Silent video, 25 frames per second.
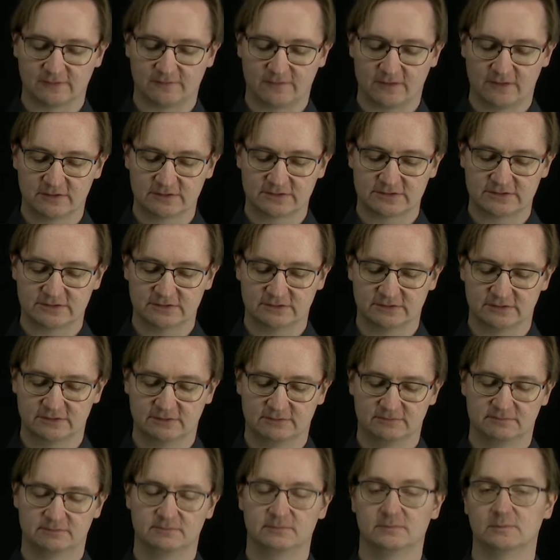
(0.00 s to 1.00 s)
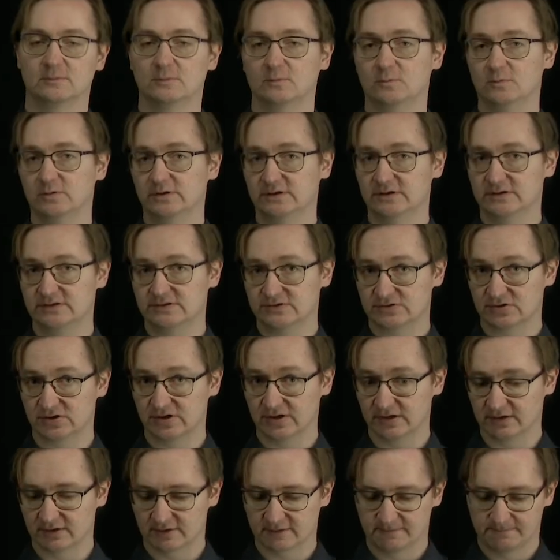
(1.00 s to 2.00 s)
function with a
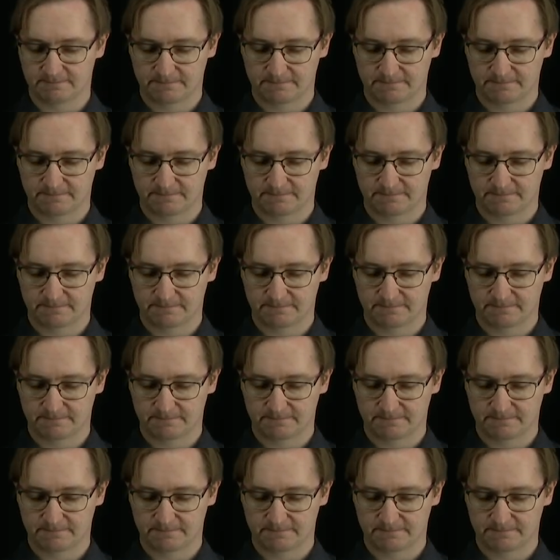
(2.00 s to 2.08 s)
string.